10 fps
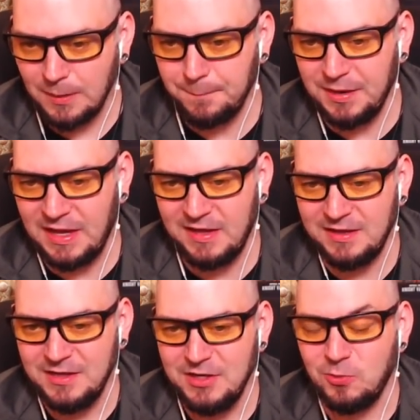But
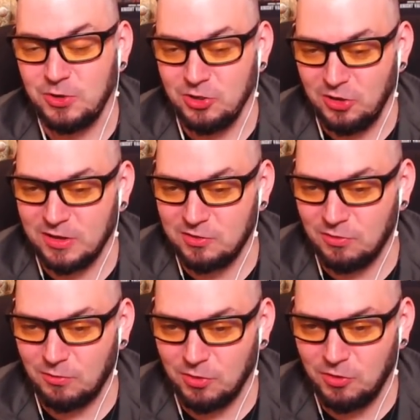when you look
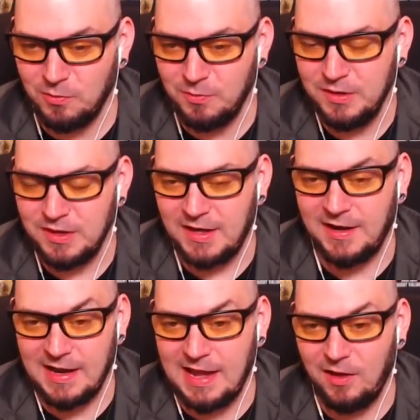into a room
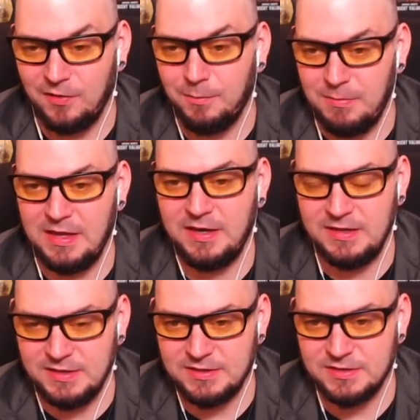and now the
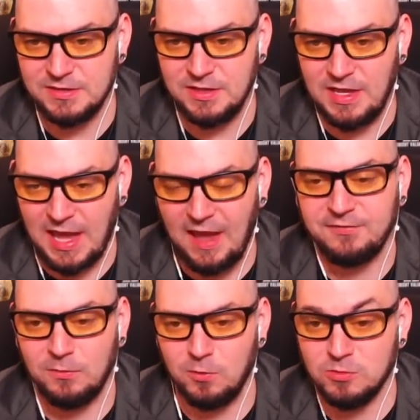meta is
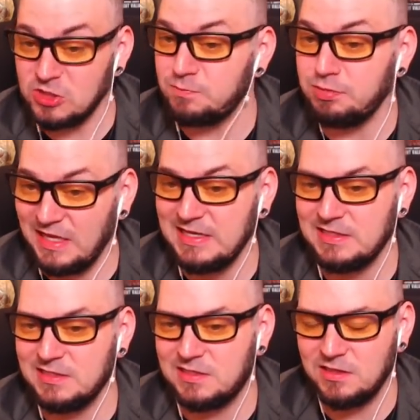half the room just
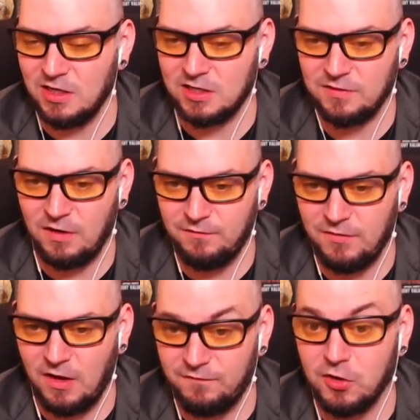plays
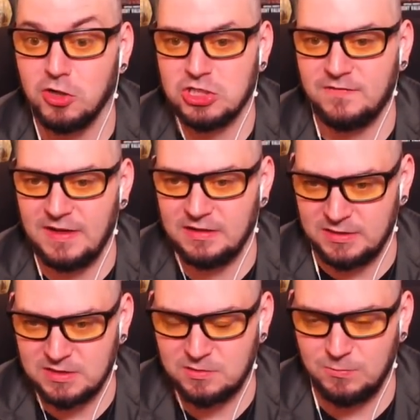a version of that
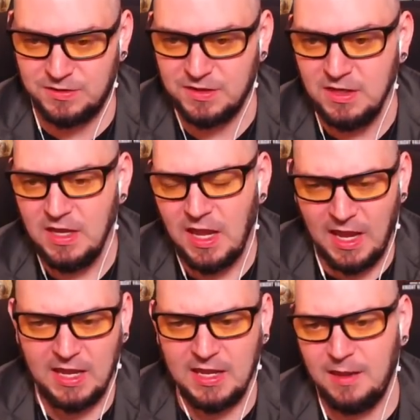list with
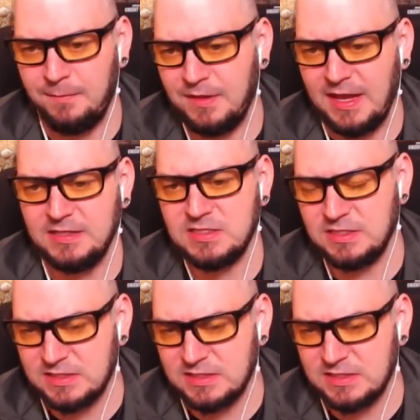AM, Knights,